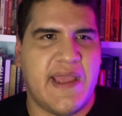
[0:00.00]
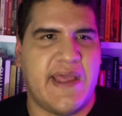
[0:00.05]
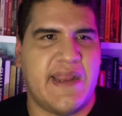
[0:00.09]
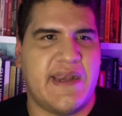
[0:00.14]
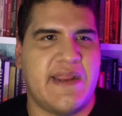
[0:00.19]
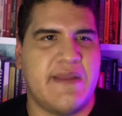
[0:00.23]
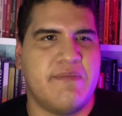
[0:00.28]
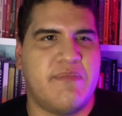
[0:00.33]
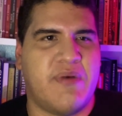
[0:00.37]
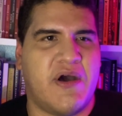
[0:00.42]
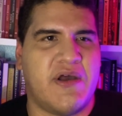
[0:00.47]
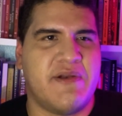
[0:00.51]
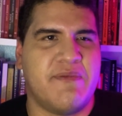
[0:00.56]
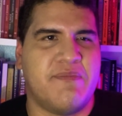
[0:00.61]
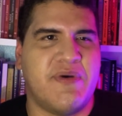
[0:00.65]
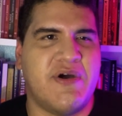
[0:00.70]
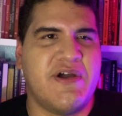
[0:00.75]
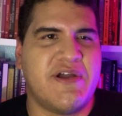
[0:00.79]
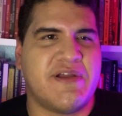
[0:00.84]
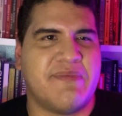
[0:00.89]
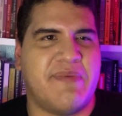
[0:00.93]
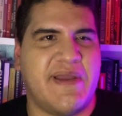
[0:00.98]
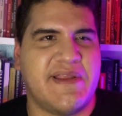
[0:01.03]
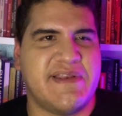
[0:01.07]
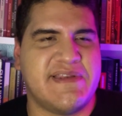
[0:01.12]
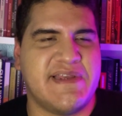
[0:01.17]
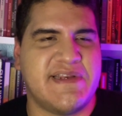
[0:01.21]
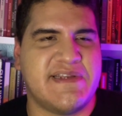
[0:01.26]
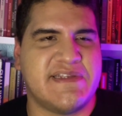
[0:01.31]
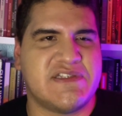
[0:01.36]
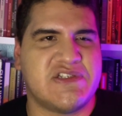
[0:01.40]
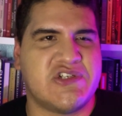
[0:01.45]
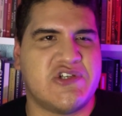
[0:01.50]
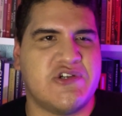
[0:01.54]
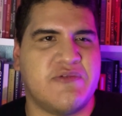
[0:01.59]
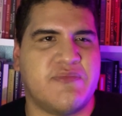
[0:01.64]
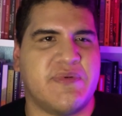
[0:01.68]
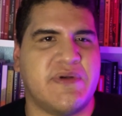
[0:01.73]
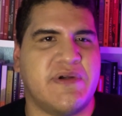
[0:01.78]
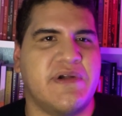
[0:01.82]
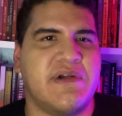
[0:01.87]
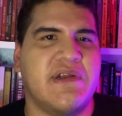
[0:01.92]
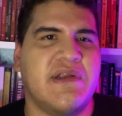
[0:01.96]
and I bought a book by Dennis
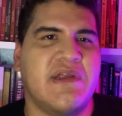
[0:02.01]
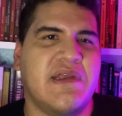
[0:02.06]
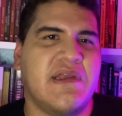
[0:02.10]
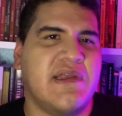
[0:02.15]
Cooper,